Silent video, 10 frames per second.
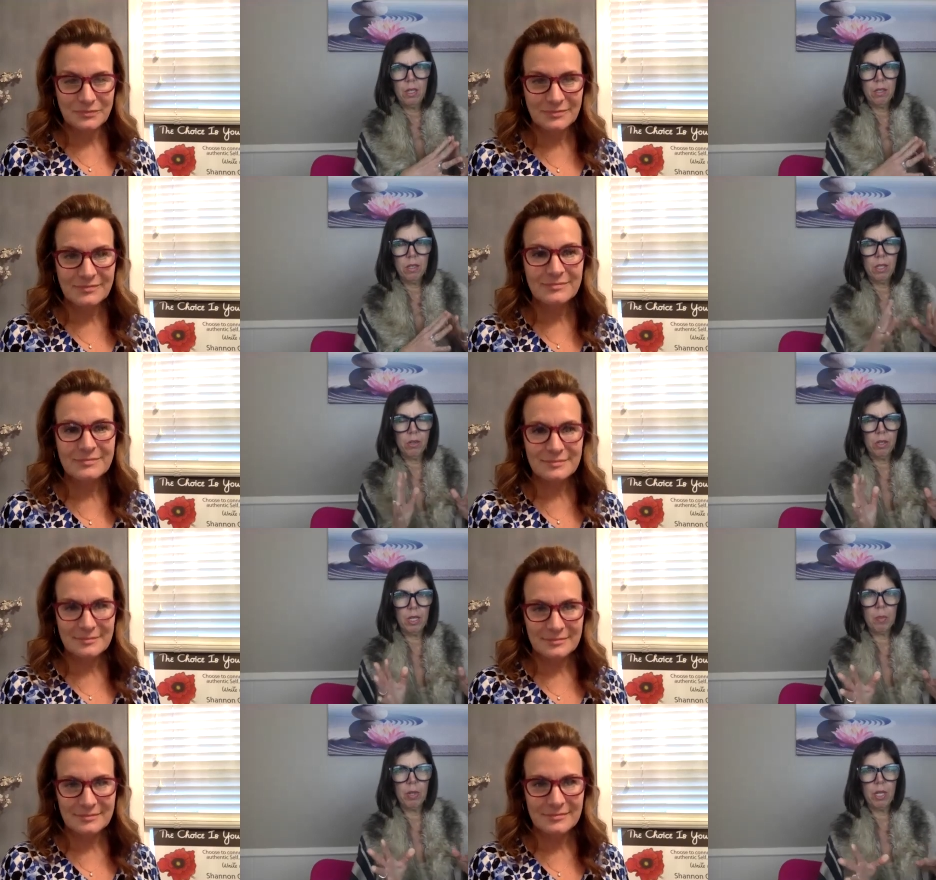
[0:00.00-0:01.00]
Speaker 1: is
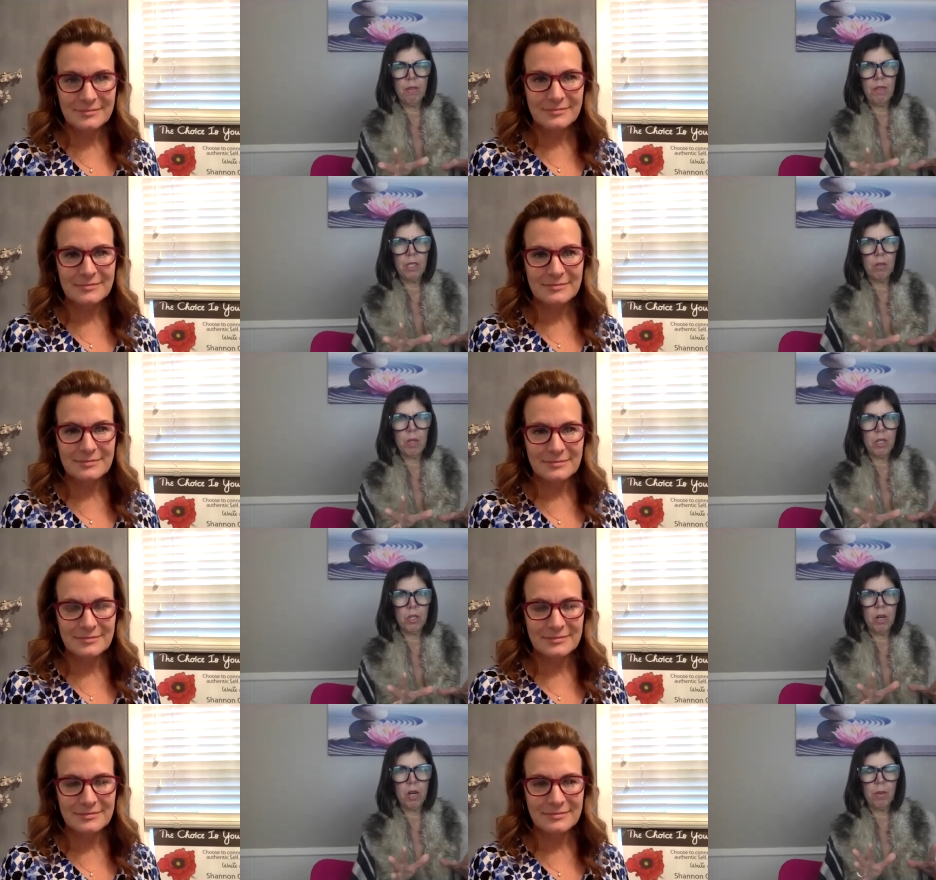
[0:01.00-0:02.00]
literally like putting a fence
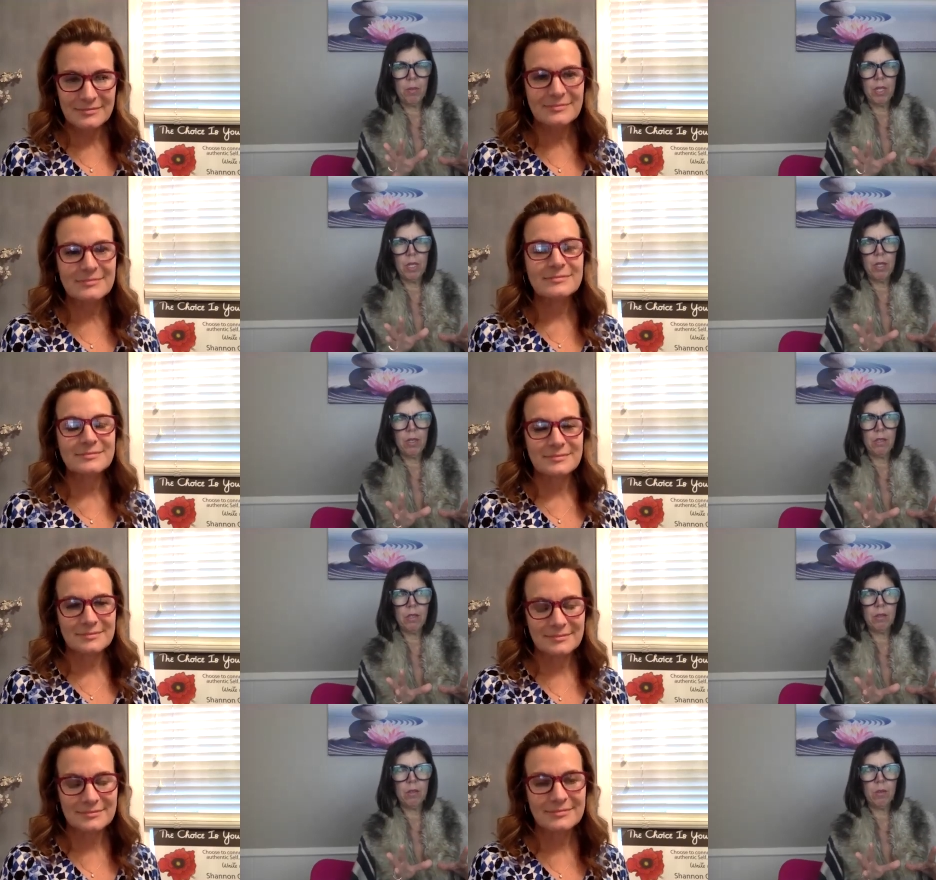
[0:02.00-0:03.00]
around your heart
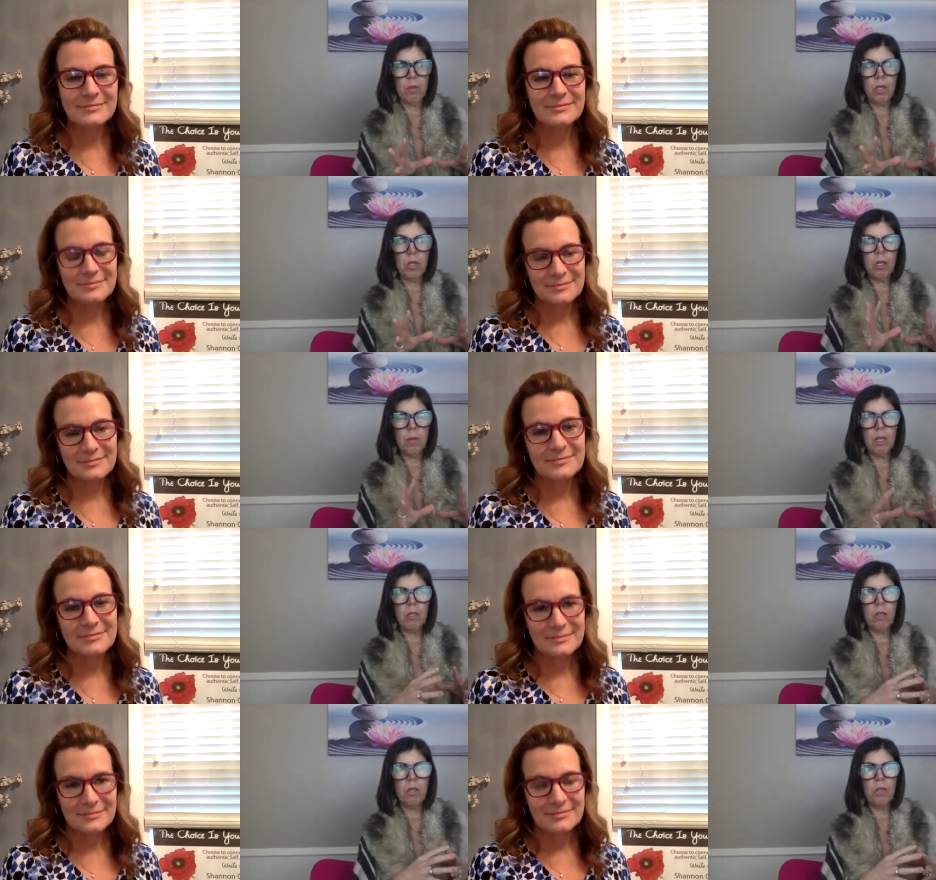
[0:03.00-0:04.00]
because we talked about
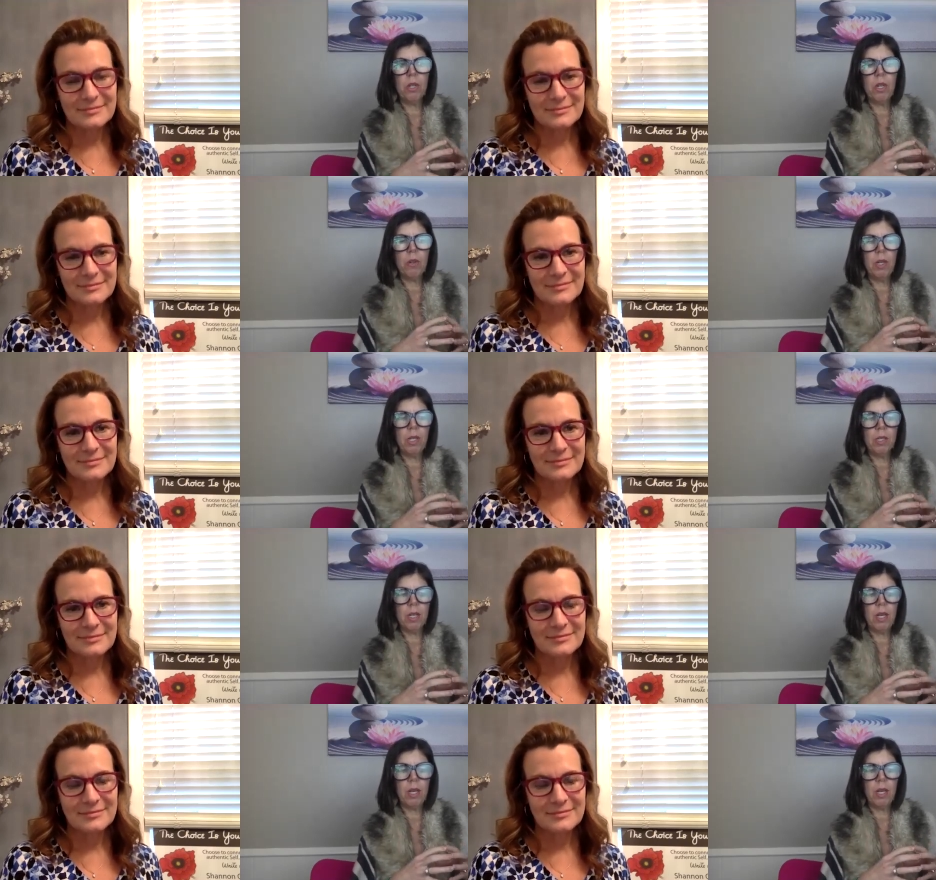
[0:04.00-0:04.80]
this on the show and it's